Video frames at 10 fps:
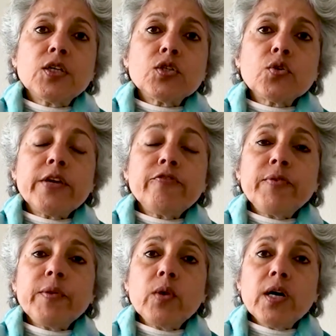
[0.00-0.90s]
So
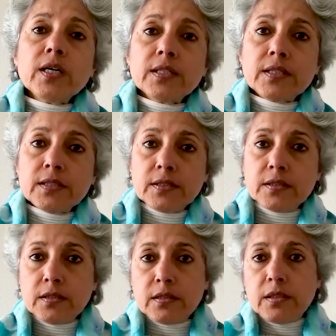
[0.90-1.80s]
if we work
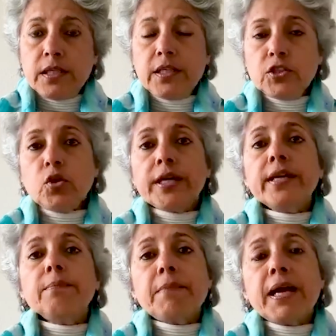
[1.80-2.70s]
in a
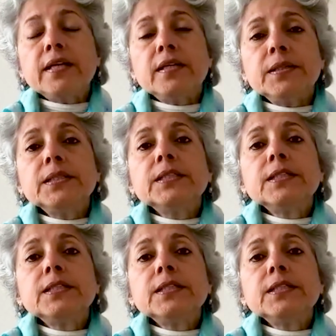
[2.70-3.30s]
joined up manner,